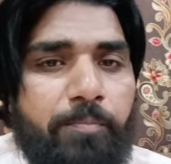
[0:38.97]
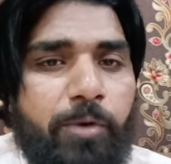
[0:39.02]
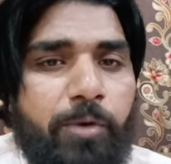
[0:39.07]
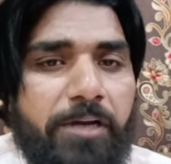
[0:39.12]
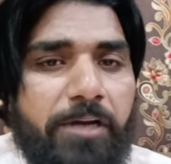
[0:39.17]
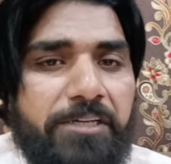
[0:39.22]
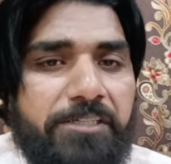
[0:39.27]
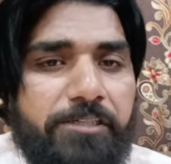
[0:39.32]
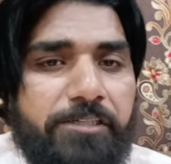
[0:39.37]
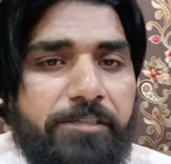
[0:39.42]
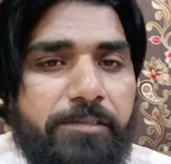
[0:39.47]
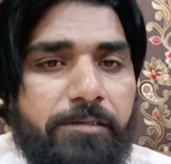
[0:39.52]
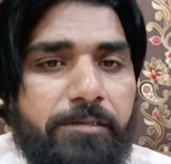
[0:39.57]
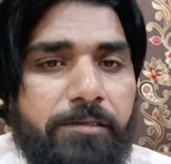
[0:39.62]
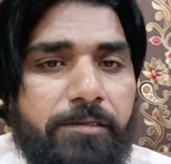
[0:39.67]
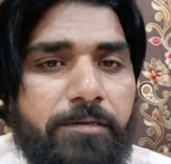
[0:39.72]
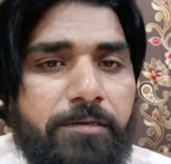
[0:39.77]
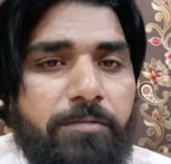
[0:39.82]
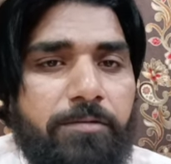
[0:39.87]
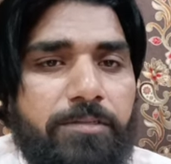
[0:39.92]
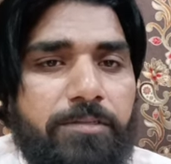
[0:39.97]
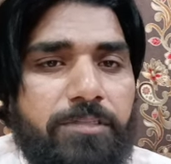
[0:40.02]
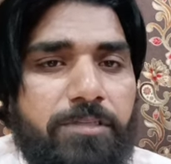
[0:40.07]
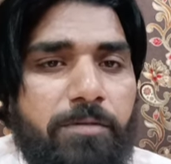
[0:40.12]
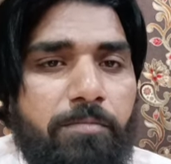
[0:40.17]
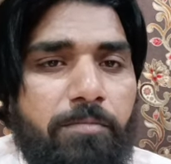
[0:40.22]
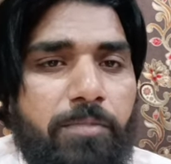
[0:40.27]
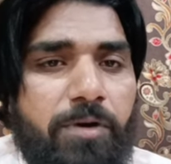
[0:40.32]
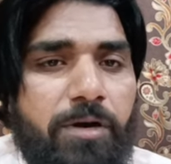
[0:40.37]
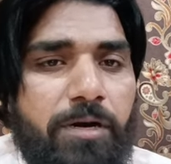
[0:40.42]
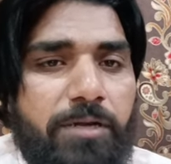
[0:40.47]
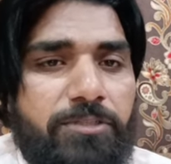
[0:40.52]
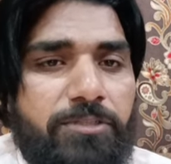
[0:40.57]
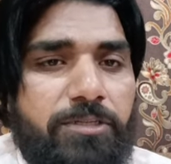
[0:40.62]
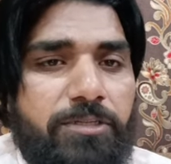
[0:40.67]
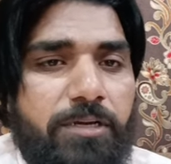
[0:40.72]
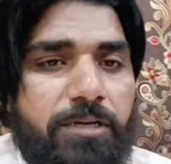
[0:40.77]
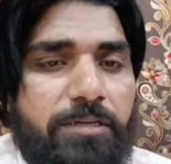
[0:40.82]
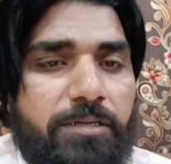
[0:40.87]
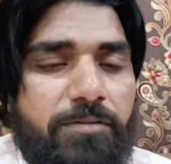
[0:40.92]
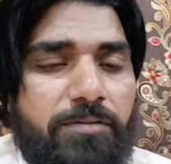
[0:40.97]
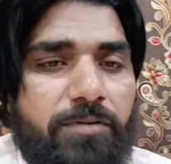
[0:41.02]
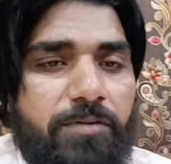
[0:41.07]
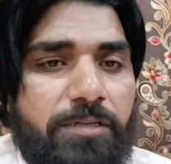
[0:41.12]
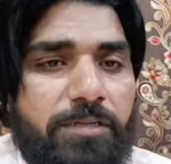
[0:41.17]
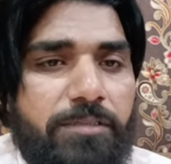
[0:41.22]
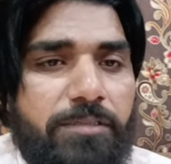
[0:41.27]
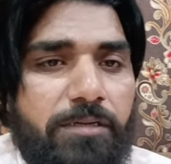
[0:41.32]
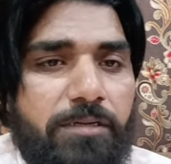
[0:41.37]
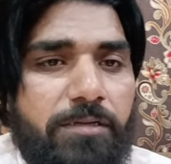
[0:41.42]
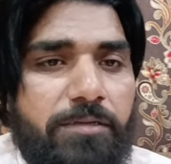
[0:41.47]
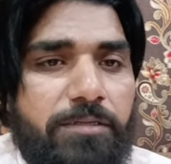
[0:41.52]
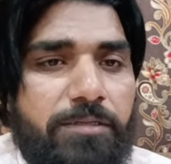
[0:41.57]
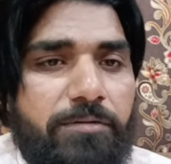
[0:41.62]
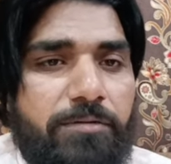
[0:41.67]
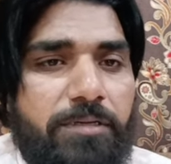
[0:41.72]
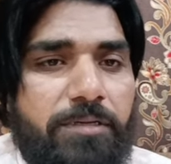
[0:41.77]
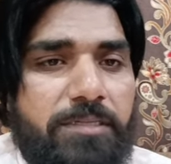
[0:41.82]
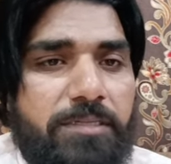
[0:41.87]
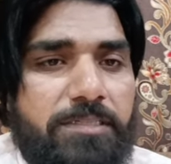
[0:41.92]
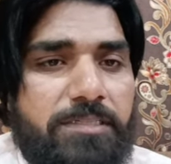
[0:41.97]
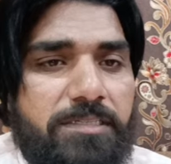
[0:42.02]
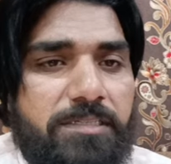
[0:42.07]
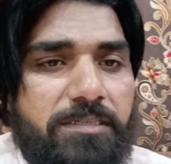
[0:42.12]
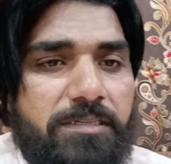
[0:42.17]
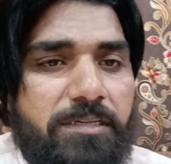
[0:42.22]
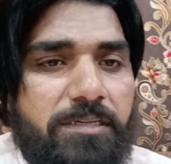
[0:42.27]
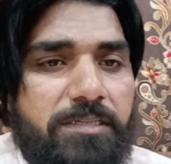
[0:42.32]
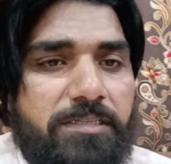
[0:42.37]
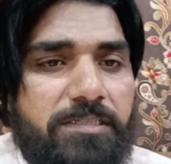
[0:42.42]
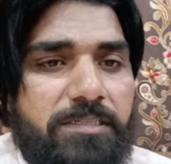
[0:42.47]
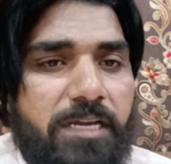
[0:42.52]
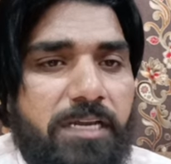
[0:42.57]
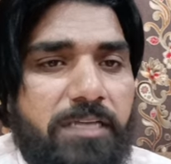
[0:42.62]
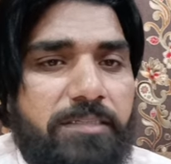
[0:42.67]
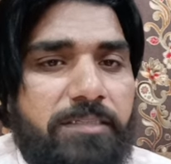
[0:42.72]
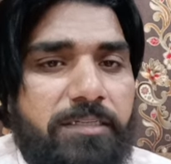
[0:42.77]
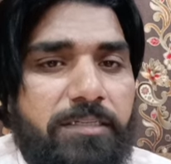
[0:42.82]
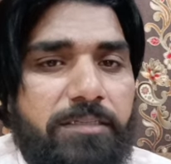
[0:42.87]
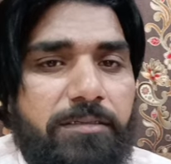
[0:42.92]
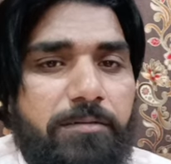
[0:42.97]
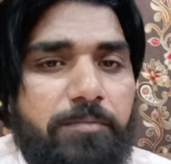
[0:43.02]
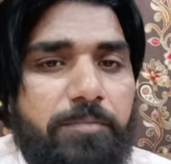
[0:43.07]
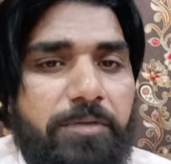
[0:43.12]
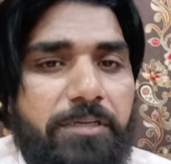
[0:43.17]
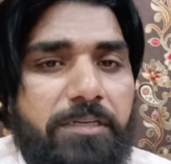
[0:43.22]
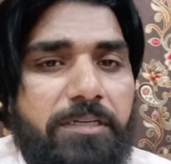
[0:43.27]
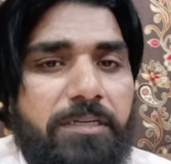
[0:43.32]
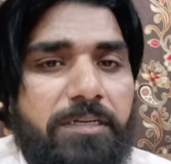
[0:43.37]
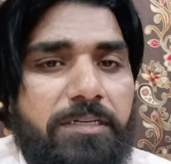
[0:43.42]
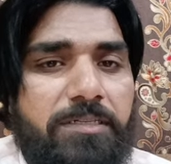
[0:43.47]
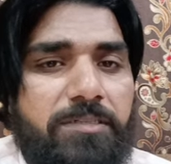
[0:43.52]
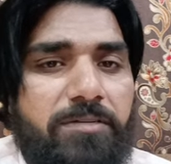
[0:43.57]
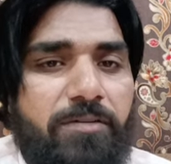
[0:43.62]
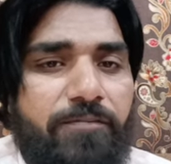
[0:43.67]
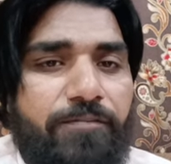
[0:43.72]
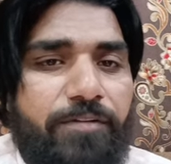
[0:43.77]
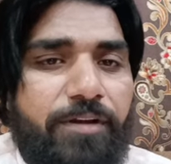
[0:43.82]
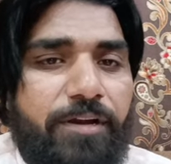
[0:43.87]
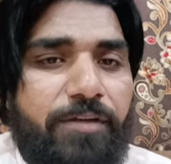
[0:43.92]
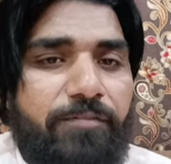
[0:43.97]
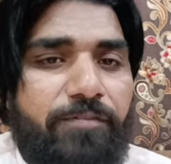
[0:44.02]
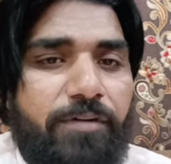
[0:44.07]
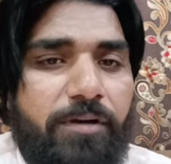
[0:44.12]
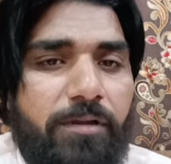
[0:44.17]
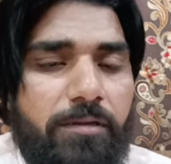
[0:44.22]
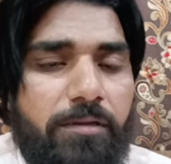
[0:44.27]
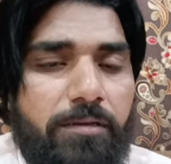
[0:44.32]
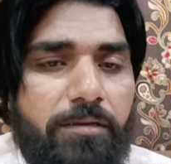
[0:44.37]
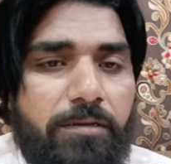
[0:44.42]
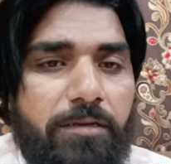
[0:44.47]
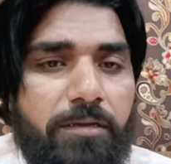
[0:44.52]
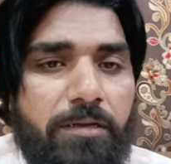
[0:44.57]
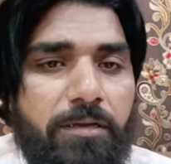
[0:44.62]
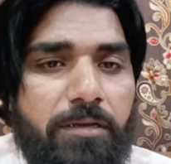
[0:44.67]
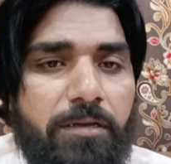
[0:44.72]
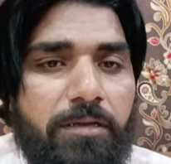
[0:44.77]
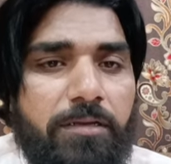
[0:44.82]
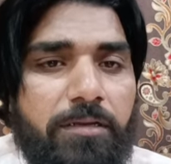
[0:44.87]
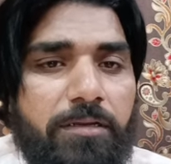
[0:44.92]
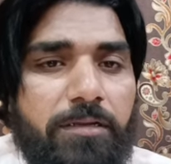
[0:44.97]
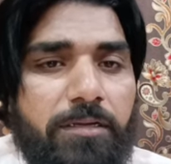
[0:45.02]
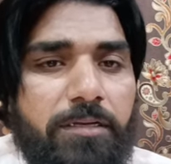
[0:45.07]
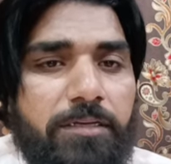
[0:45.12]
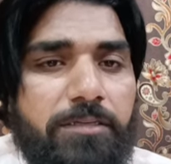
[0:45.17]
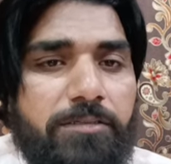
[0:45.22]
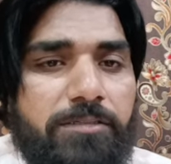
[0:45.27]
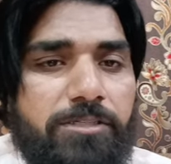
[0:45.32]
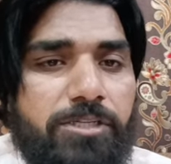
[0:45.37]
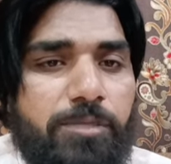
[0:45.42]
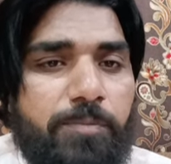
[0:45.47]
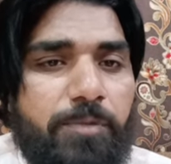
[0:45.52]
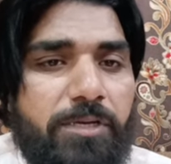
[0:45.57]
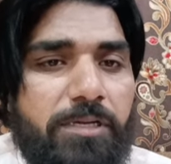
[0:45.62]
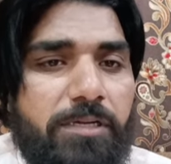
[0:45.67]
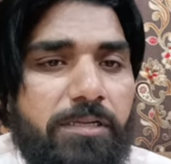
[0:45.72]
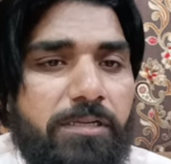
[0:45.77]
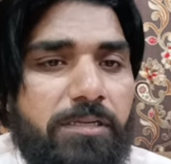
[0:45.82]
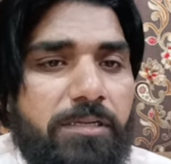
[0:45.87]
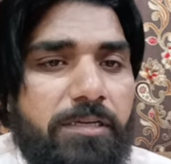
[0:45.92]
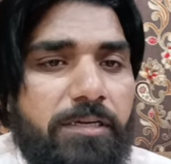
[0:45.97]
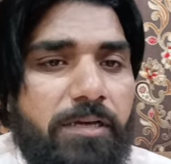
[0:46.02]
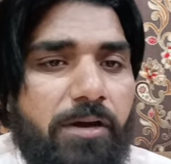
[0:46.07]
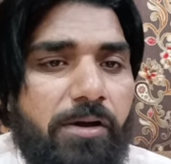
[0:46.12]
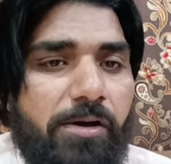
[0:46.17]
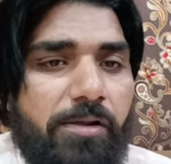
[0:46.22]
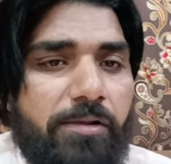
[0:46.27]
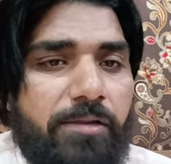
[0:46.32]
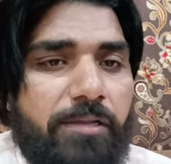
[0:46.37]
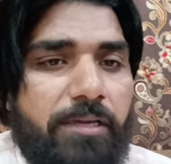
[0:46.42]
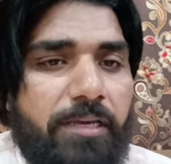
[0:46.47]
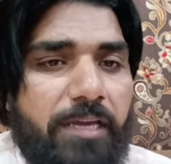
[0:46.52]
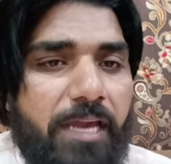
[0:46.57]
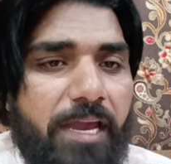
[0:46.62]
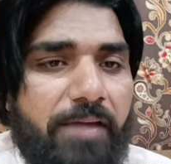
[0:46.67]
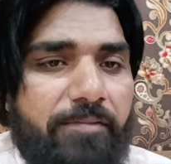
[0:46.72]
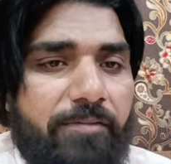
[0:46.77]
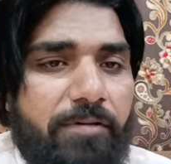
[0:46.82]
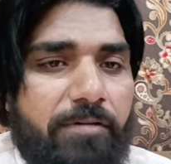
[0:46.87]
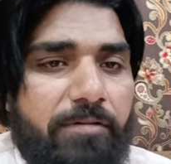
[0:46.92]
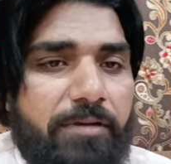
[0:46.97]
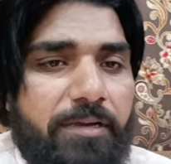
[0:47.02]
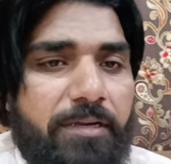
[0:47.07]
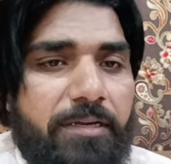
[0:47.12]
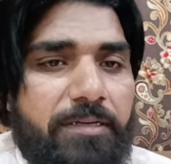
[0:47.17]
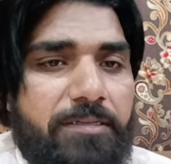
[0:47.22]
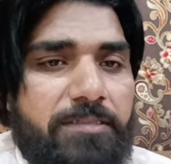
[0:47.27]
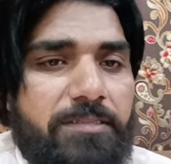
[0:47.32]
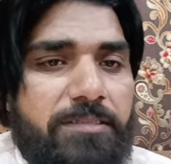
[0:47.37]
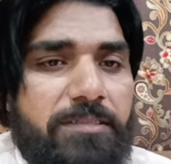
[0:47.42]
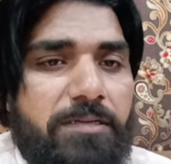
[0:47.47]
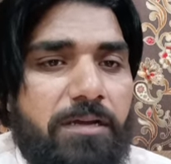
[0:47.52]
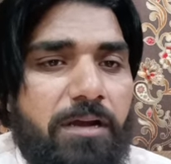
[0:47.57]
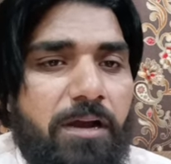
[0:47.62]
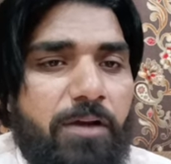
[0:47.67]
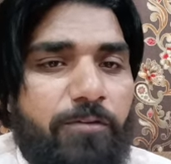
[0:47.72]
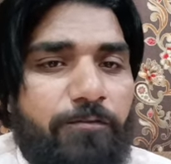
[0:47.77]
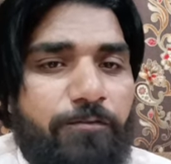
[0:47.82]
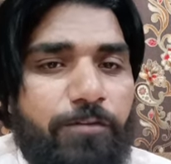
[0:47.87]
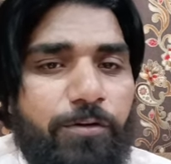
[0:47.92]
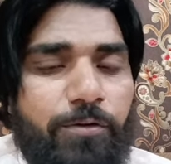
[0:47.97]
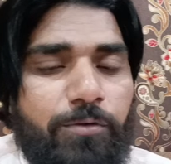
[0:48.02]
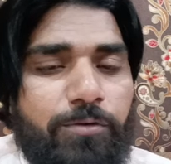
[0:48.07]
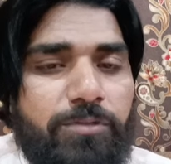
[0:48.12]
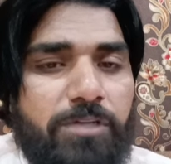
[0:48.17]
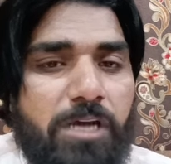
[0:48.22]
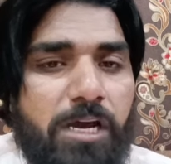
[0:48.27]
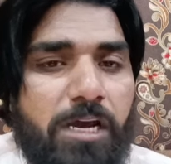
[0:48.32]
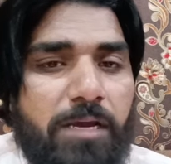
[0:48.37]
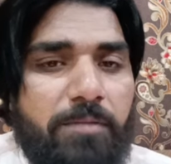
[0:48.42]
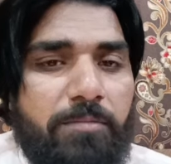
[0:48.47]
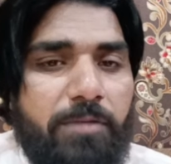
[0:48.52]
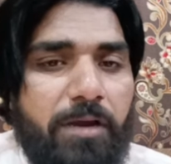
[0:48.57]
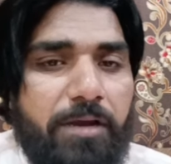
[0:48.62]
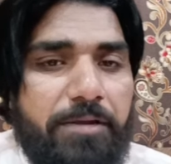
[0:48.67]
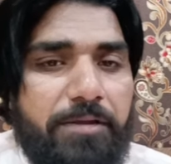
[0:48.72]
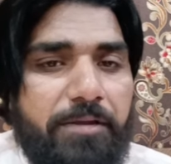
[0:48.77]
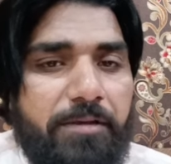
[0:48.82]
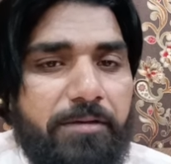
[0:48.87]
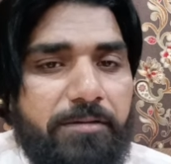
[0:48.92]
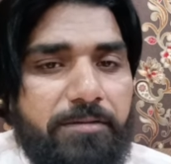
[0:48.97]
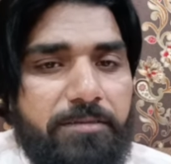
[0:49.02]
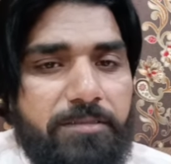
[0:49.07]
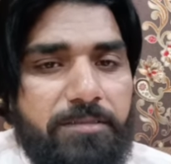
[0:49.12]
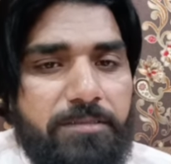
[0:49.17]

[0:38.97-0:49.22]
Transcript: partially submerged underwater during extended periods of rainfall. It typically only ever rains a few times a year.